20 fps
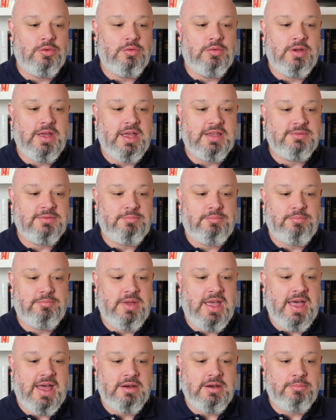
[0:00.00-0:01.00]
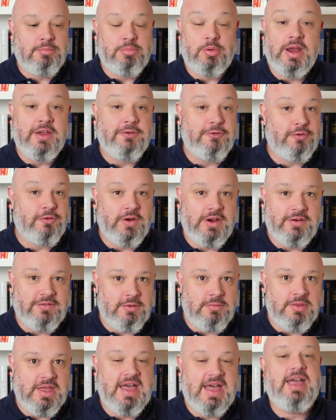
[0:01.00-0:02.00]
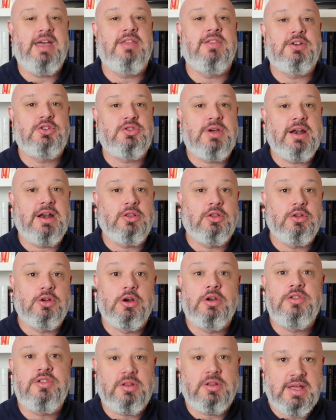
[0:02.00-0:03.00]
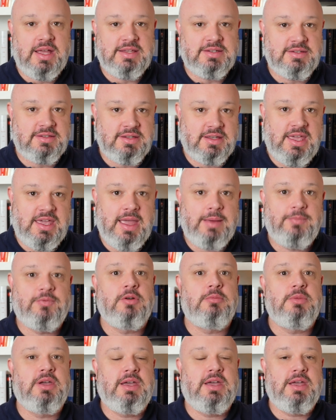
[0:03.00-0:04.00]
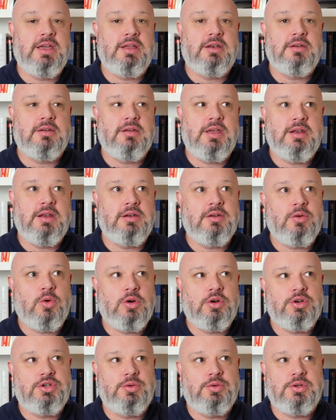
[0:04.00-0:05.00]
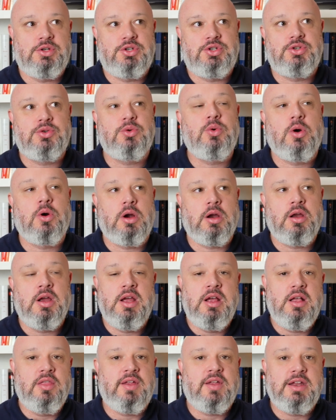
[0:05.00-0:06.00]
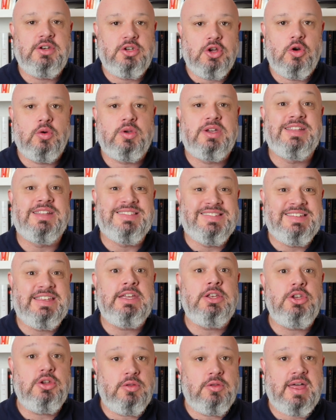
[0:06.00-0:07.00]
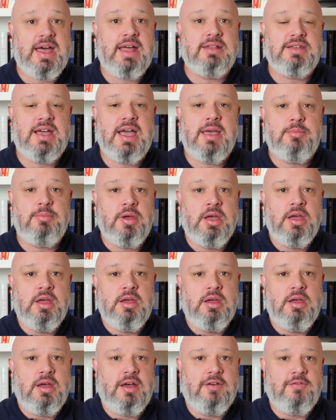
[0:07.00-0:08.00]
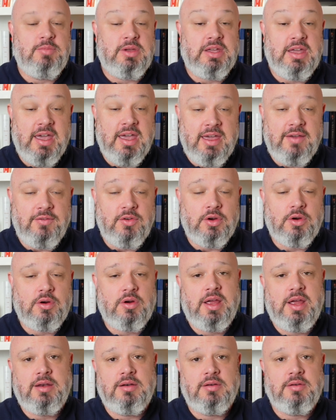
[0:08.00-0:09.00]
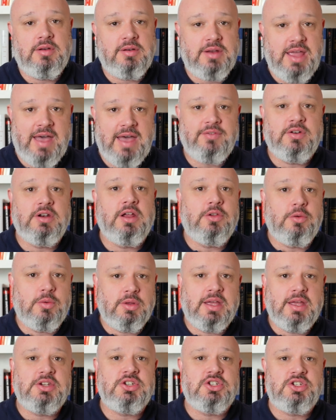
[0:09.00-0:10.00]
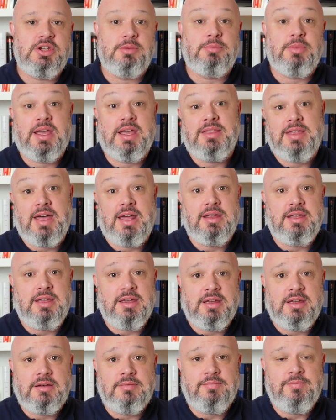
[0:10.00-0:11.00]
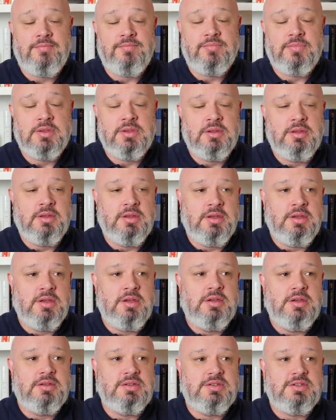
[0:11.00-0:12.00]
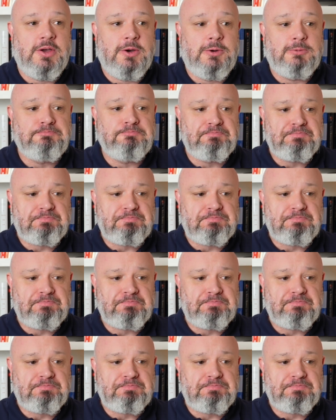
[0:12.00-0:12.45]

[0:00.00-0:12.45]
has had to break free from that and then try to learn the lessons that came from it, and in order to ensure that I don't continue that type of behavior and have another relationship like that again. So,